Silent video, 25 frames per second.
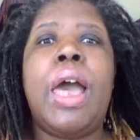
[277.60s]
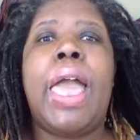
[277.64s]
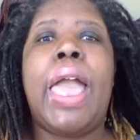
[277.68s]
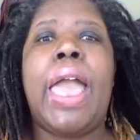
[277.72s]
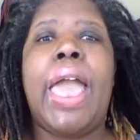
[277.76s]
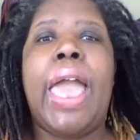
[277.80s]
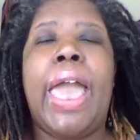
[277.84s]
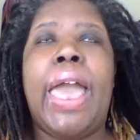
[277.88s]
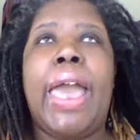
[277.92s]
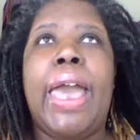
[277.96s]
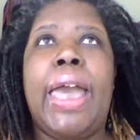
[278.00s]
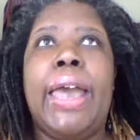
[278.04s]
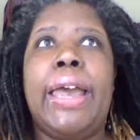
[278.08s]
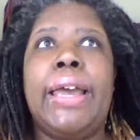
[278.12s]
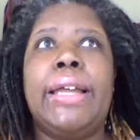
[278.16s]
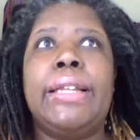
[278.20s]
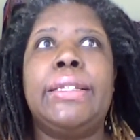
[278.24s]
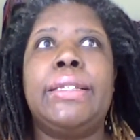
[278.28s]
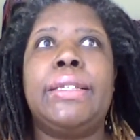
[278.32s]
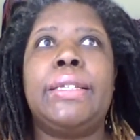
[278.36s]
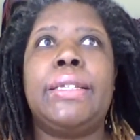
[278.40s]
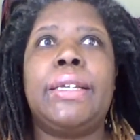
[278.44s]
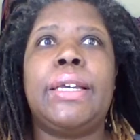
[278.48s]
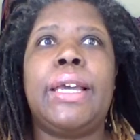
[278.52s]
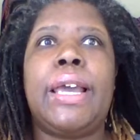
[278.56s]

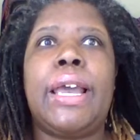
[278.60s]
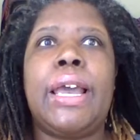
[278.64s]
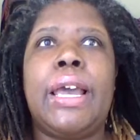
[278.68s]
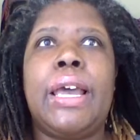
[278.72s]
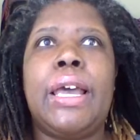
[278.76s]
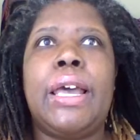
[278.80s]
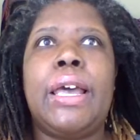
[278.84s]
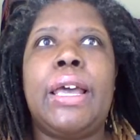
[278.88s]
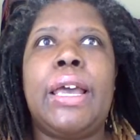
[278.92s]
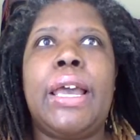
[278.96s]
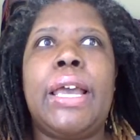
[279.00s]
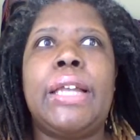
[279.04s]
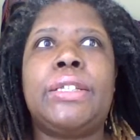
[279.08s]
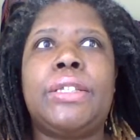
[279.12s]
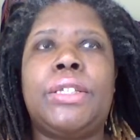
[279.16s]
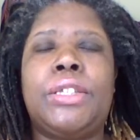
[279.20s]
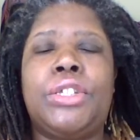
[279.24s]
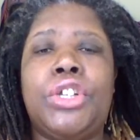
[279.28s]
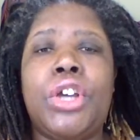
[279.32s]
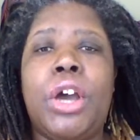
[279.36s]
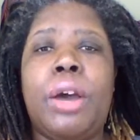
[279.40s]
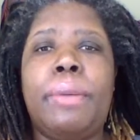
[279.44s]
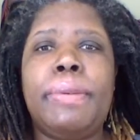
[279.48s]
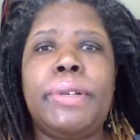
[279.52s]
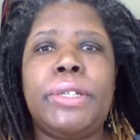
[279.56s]
And its
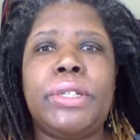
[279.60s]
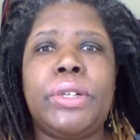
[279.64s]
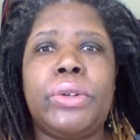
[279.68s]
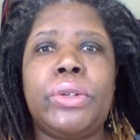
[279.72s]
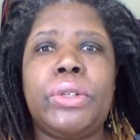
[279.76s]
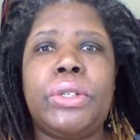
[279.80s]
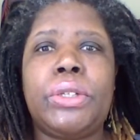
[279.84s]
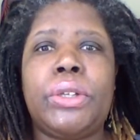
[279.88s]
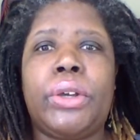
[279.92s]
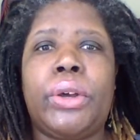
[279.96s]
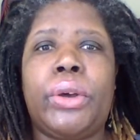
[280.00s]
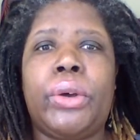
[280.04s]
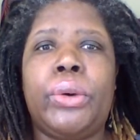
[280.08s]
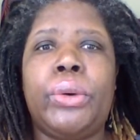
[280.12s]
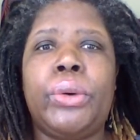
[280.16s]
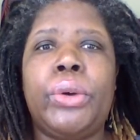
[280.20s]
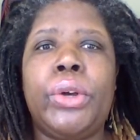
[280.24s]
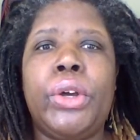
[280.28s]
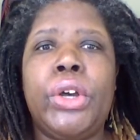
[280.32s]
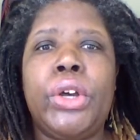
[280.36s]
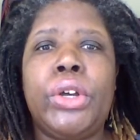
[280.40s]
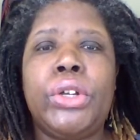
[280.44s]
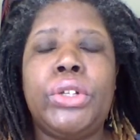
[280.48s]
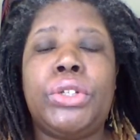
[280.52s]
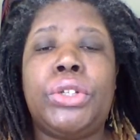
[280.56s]
job is also
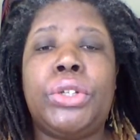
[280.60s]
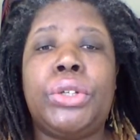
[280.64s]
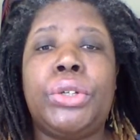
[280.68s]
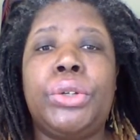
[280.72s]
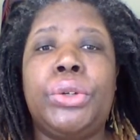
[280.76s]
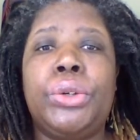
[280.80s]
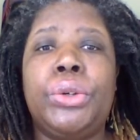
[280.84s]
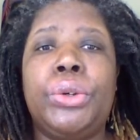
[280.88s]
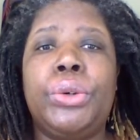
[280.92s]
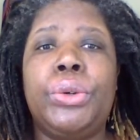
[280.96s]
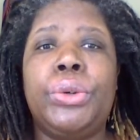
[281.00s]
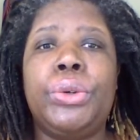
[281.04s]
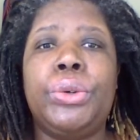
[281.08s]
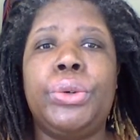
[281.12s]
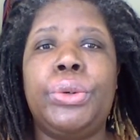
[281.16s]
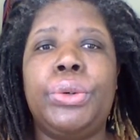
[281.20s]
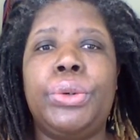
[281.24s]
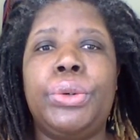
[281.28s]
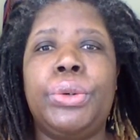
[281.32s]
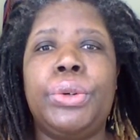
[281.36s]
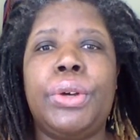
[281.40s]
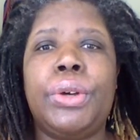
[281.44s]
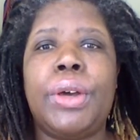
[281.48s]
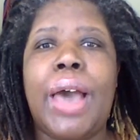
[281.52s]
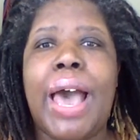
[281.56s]
to
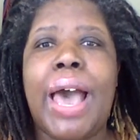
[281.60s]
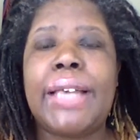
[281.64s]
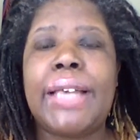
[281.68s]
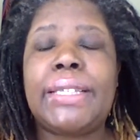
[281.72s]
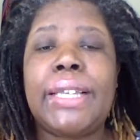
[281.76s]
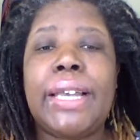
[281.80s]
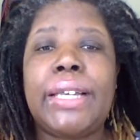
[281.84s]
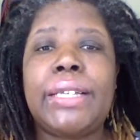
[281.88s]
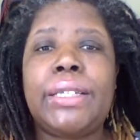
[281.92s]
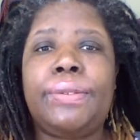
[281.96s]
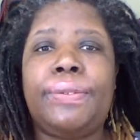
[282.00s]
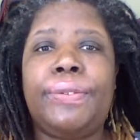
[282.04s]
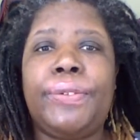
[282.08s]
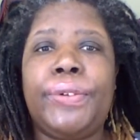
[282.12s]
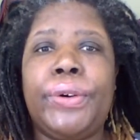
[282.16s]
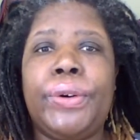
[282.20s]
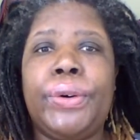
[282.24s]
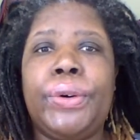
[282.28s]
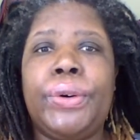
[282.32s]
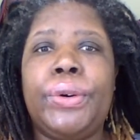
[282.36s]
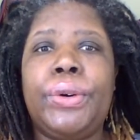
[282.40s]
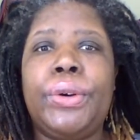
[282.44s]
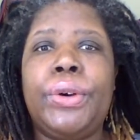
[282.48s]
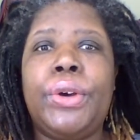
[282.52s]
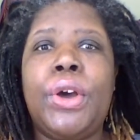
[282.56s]
assess
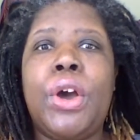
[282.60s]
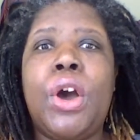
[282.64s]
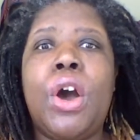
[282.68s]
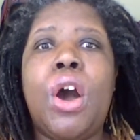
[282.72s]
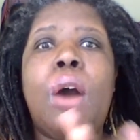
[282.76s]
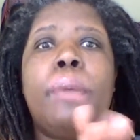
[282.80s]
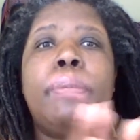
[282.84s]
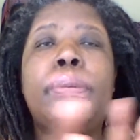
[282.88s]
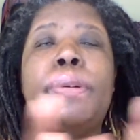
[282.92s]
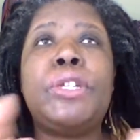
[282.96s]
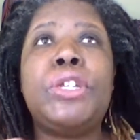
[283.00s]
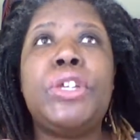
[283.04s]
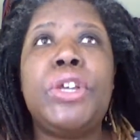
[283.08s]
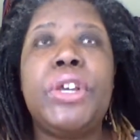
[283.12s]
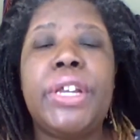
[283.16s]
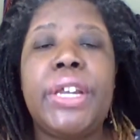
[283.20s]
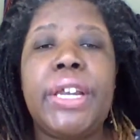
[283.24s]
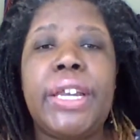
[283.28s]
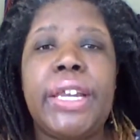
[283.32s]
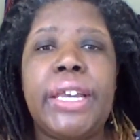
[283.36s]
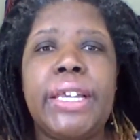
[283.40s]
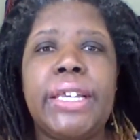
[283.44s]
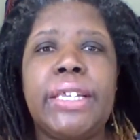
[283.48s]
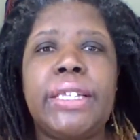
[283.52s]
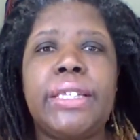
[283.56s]
for
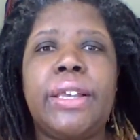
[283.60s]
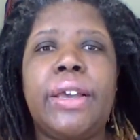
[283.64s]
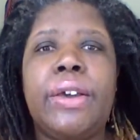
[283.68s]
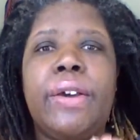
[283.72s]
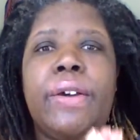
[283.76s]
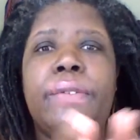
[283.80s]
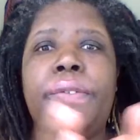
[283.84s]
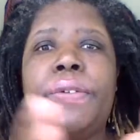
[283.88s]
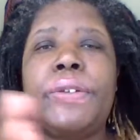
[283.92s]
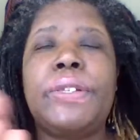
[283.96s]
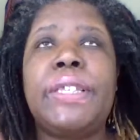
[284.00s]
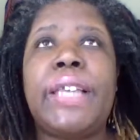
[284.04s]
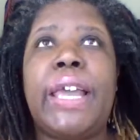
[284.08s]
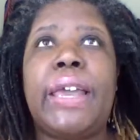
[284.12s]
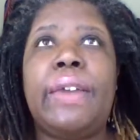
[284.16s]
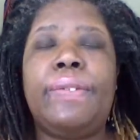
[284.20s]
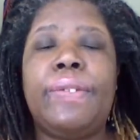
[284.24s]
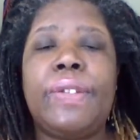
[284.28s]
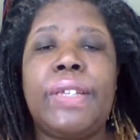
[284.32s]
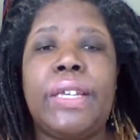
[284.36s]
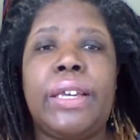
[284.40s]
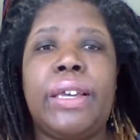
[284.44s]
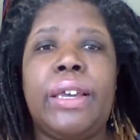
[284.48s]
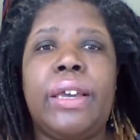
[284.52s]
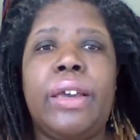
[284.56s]
opportunities, for
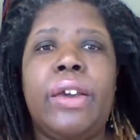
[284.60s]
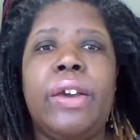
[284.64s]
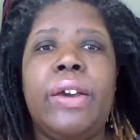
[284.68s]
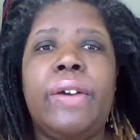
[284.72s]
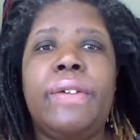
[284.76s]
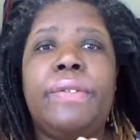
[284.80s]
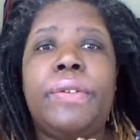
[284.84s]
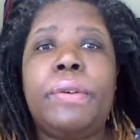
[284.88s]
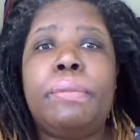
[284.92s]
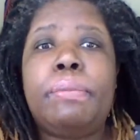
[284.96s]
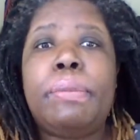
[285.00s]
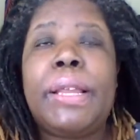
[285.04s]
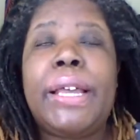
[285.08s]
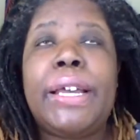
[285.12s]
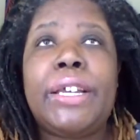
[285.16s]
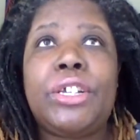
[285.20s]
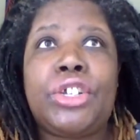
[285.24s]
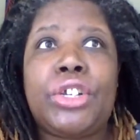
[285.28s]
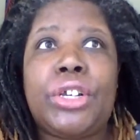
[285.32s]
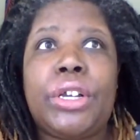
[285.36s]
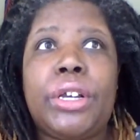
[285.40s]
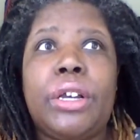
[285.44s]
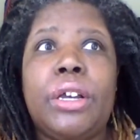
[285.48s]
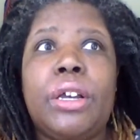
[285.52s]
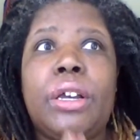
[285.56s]
safety, for
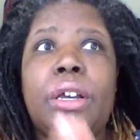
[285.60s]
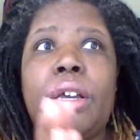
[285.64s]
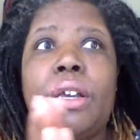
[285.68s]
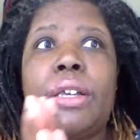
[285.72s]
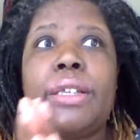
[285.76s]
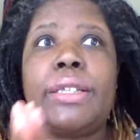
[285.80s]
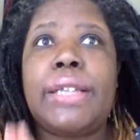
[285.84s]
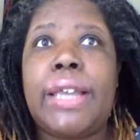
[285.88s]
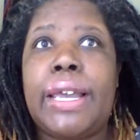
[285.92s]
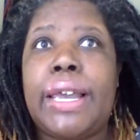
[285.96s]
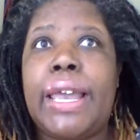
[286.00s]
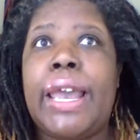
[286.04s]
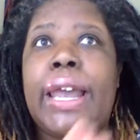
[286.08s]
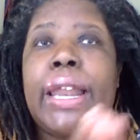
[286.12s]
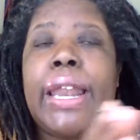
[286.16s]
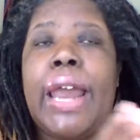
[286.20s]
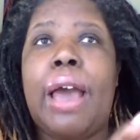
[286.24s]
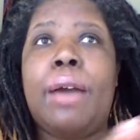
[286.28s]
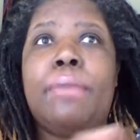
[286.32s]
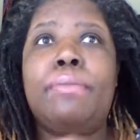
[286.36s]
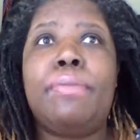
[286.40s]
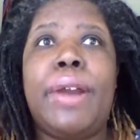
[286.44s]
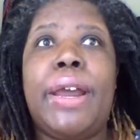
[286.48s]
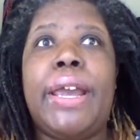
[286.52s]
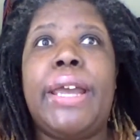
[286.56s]
pleasure. Because again,
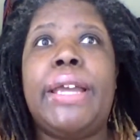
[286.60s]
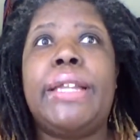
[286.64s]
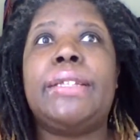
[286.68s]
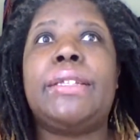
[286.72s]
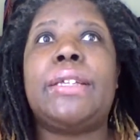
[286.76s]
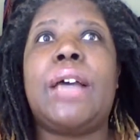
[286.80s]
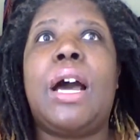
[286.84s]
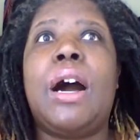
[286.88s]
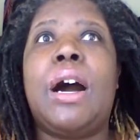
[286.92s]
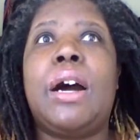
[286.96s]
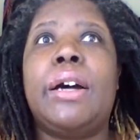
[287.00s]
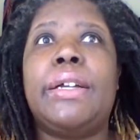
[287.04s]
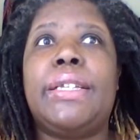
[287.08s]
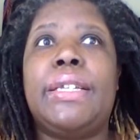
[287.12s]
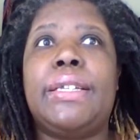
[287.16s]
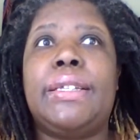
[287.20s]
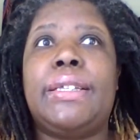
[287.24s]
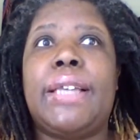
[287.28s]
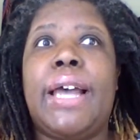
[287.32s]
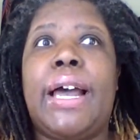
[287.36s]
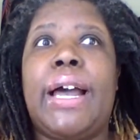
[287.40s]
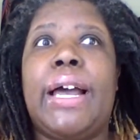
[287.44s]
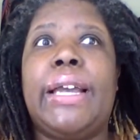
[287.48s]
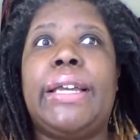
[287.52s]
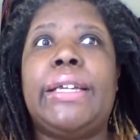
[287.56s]
our brains are
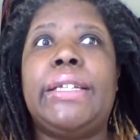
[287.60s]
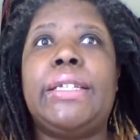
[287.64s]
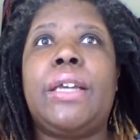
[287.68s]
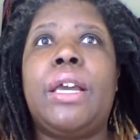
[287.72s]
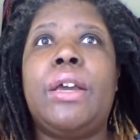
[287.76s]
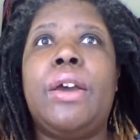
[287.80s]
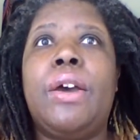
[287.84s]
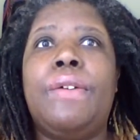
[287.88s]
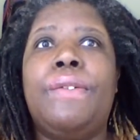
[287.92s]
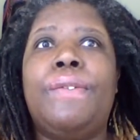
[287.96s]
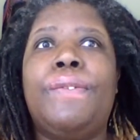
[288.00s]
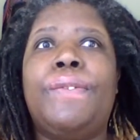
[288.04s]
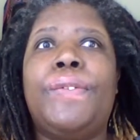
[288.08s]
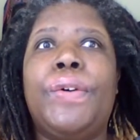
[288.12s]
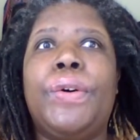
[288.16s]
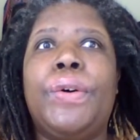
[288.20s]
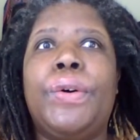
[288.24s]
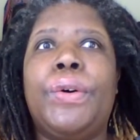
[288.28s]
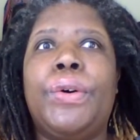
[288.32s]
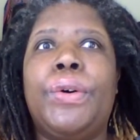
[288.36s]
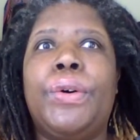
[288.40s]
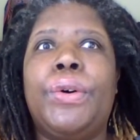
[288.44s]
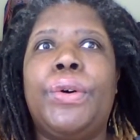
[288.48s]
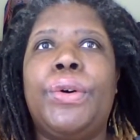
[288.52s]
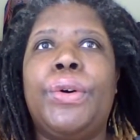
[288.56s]
designed
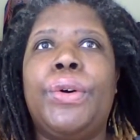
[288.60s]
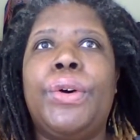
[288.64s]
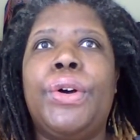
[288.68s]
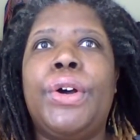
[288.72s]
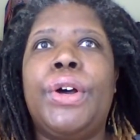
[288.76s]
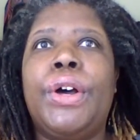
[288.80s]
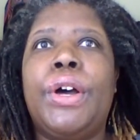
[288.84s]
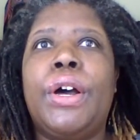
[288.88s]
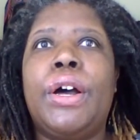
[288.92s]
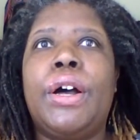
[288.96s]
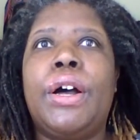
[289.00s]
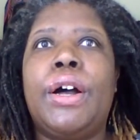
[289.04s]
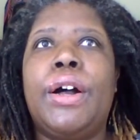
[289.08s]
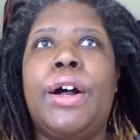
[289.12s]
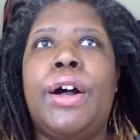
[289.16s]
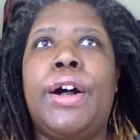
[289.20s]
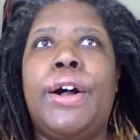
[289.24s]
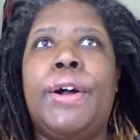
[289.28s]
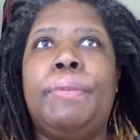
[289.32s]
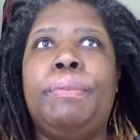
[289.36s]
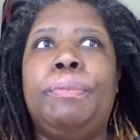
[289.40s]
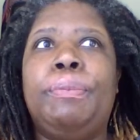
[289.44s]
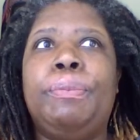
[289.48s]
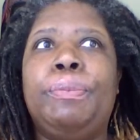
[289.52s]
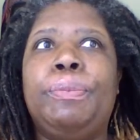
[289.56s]
for
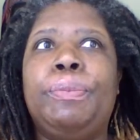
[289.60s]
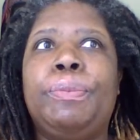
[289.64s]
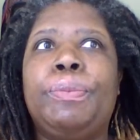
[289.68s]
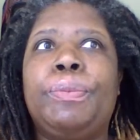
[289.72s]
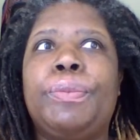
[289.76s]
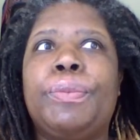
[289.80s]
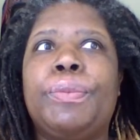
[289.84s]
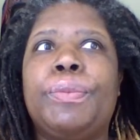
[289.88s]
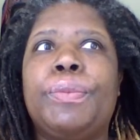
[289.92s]
to